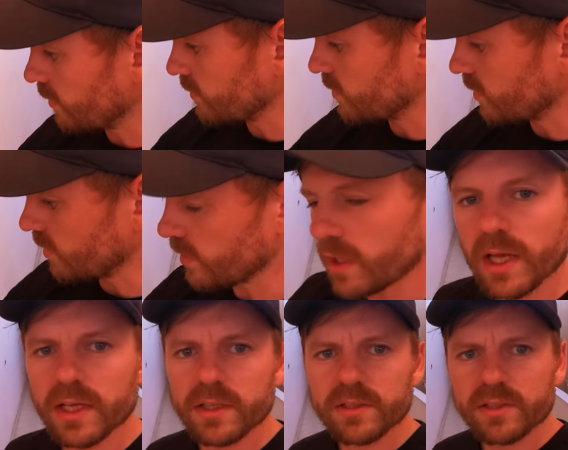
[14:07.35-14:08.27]
with no
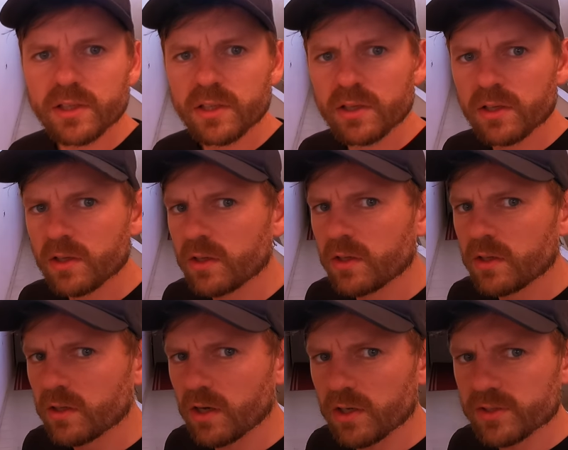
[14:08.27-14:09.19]
legs
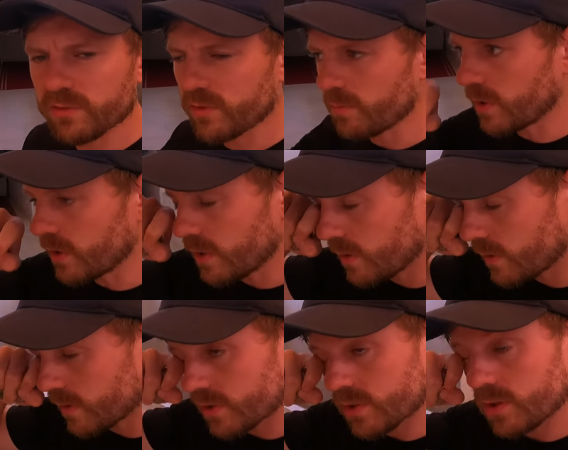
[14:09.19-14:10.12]
asking for money. And
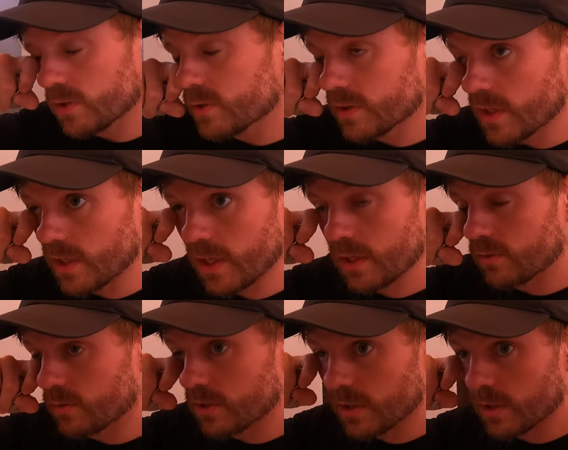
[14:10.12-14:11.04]
you get so used to getting
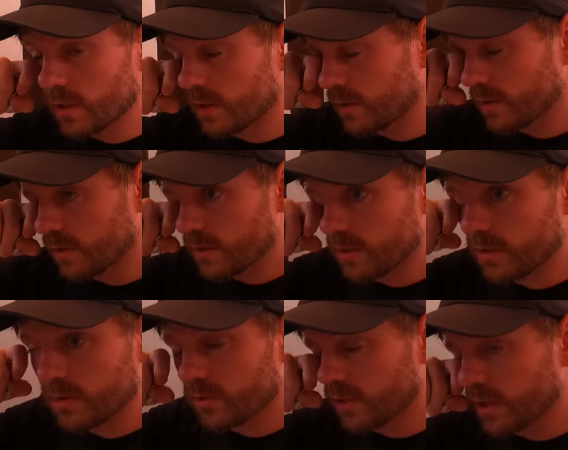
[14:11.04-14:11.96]
heckled here,
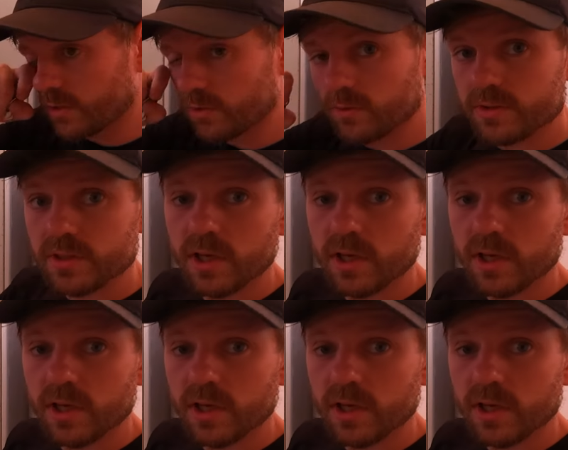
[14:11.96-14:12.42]
and not heckled,